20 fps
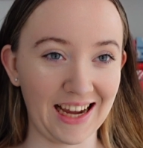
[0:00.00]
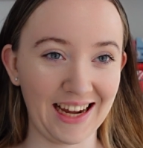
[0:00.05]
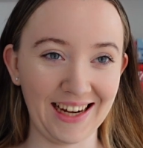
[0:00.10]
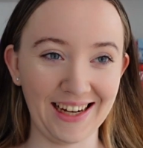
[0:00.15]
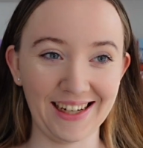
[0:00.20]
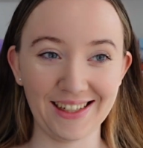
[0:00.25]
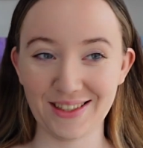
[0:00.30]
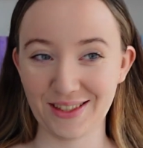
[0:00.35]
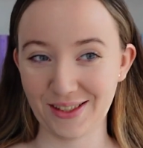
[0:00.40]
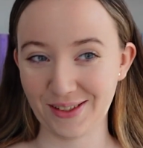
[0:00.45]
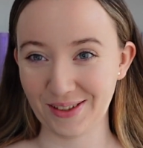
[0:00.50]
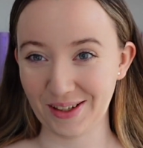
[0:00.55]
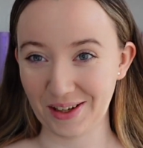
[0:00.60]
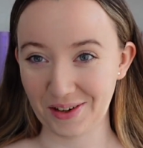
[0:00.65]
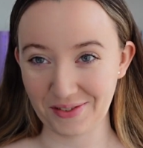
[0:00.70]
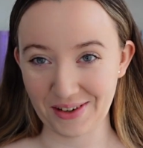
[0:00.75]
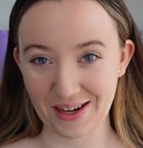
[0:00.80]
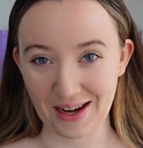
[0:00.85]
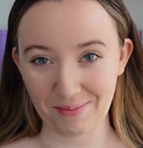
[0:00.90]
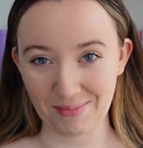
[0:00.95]
I do
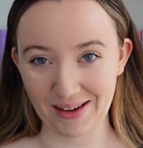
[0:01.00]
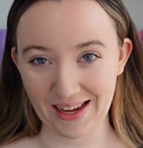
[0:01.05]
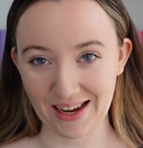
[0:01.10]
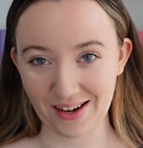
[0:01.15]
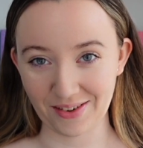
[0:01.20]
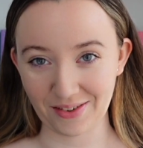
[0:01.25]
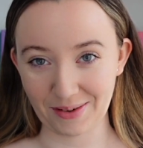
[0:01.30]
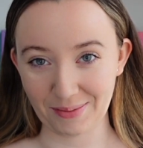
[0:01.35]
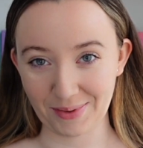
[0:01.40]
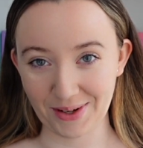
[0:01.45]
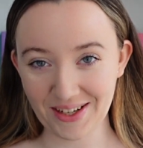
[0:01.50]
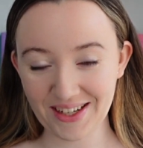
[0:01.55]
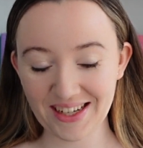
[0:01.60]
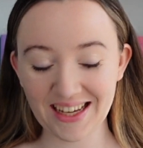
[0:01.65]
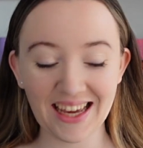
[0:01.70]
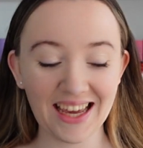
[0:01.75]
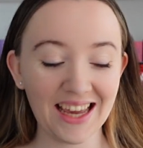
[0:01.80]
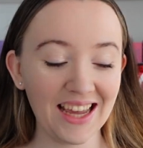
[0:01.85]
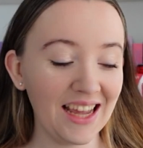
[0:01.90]
love an Emily Henry book.